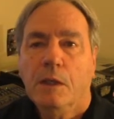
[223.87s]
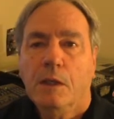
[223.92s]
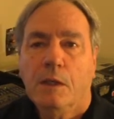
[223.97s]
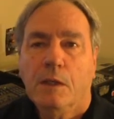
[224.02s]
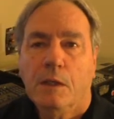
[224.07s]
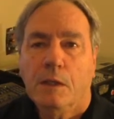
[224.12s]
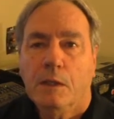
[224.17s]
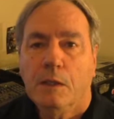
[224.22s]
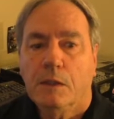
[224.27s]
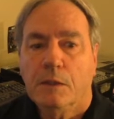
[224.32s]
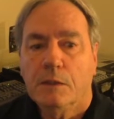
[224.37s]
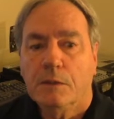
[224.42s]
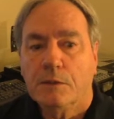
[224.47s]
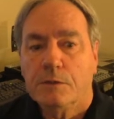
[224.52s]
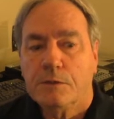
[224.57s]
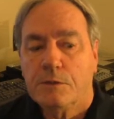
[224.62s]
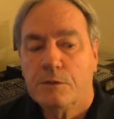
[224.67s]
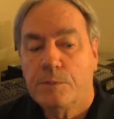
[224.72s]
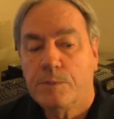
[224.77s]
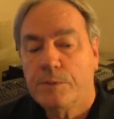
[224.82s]

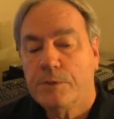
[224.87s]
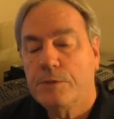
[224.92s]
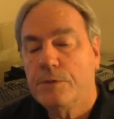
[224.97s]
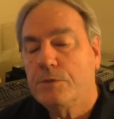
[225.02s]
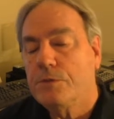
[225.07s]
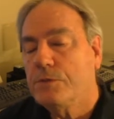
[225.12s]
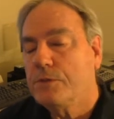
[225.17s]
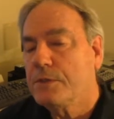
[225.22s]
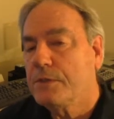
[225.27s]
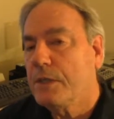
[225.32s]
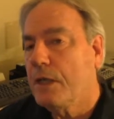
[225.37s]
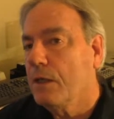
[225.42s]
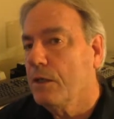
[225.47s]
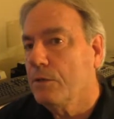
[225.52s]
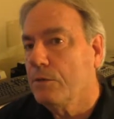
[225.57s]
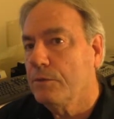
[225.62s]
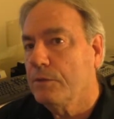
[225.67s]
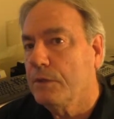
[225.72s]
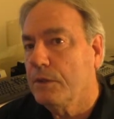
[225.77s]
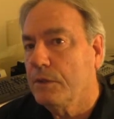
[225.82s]
to produce
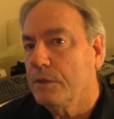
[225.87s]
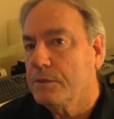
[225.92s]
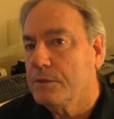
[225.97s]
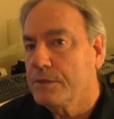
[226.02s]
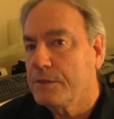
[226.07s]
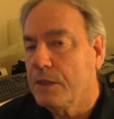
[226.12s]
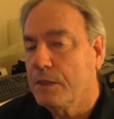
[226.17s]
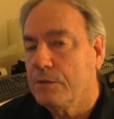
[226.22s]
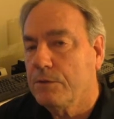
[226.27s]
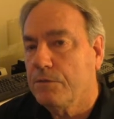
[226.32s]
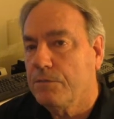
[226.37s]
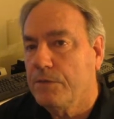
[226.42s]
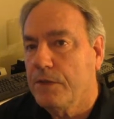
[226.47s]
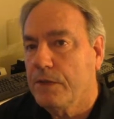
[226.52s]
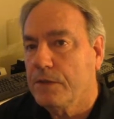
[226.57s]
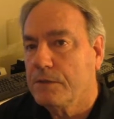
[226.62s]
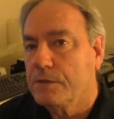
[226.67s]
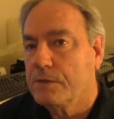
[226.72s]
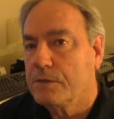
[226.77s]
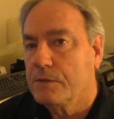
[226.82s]
sound and sound
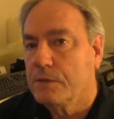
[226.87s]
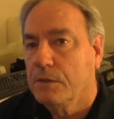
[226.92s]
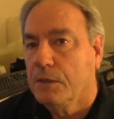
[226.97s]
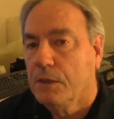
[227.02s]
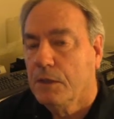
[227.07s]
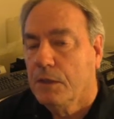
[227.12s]
effects,